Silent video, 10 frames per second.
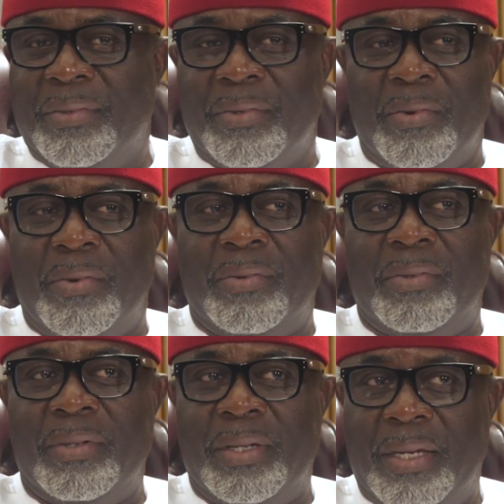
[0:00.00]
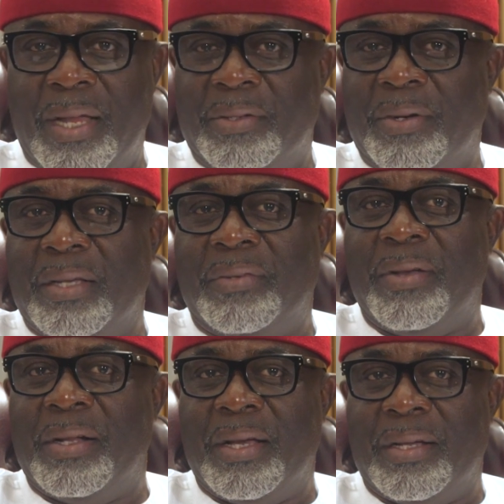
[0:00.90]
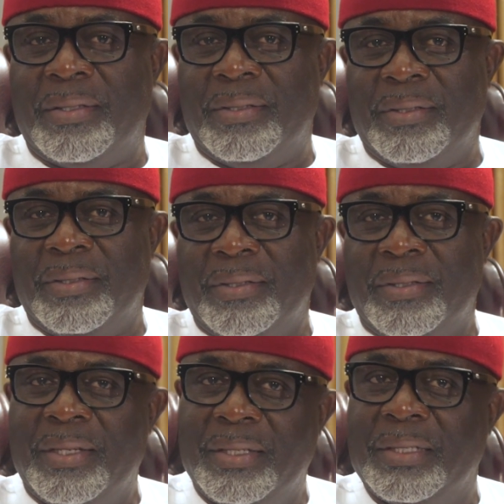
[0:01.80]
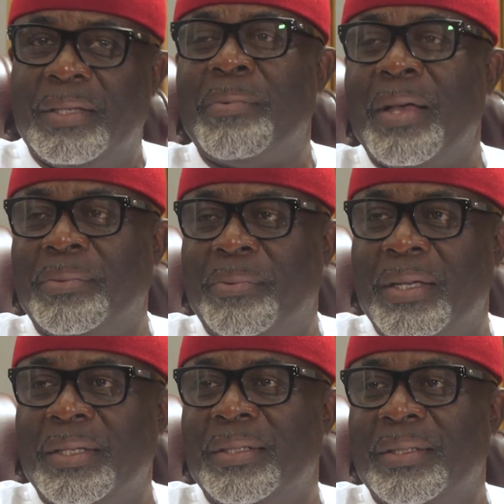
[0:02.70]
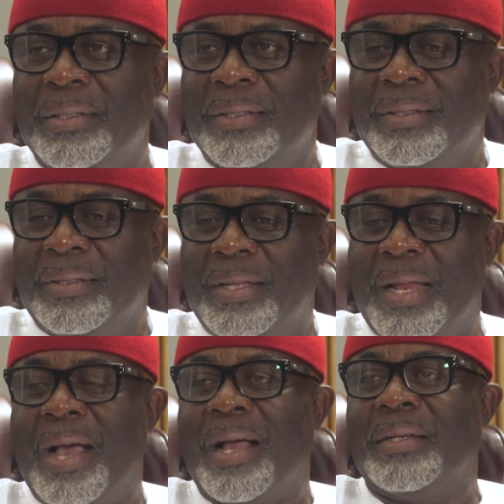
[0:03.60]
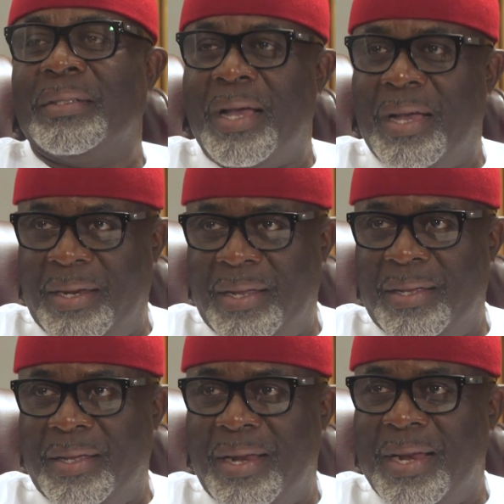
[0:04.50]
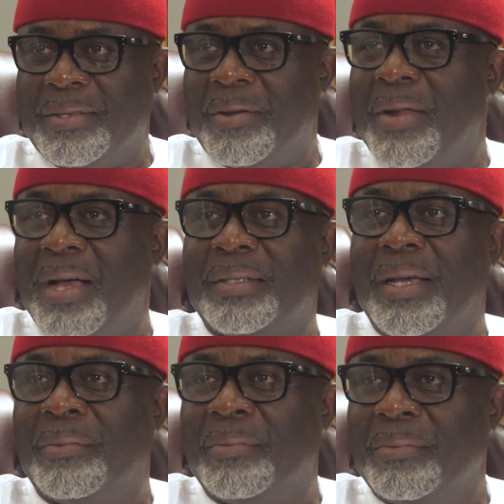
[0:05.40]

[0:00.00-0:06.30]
So the lecturers felt that this is the best place that I can shine. And as of that time,